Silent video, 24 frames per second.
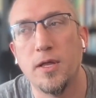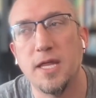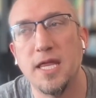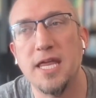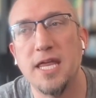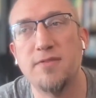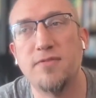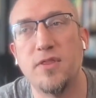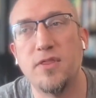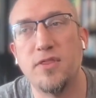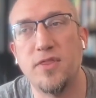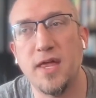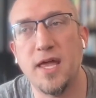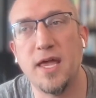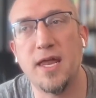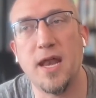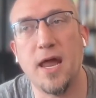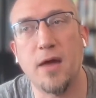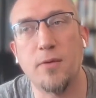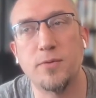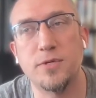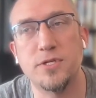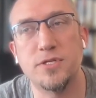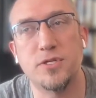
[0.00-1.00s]
even then
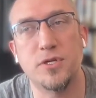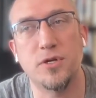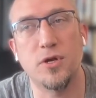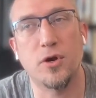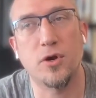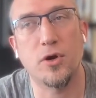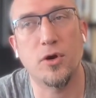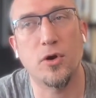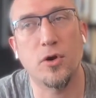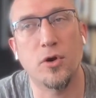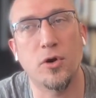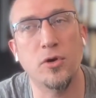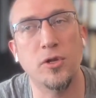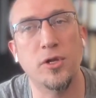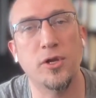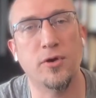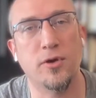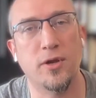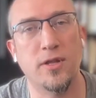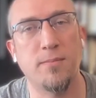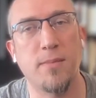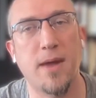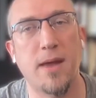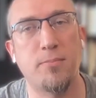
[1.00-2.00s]
I was
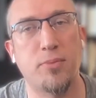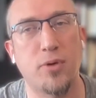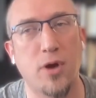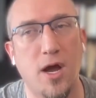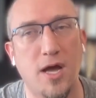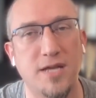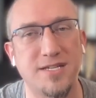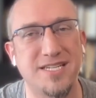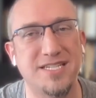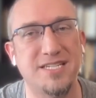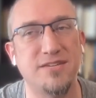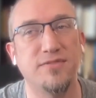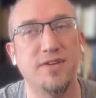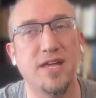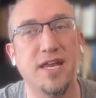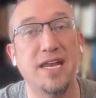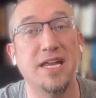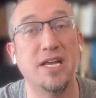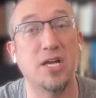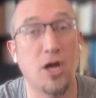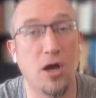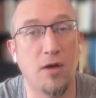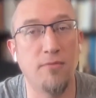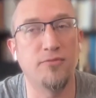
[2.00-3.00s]
earlier in my process of
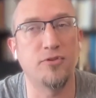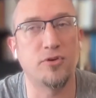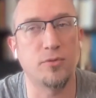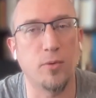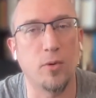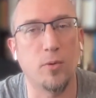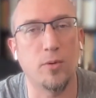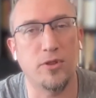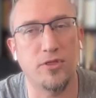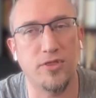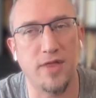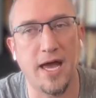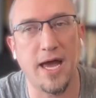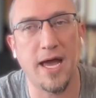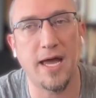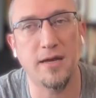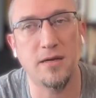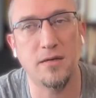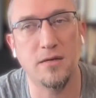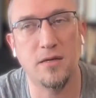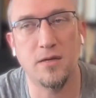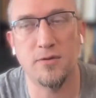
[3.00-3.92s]
getting comfortable with that.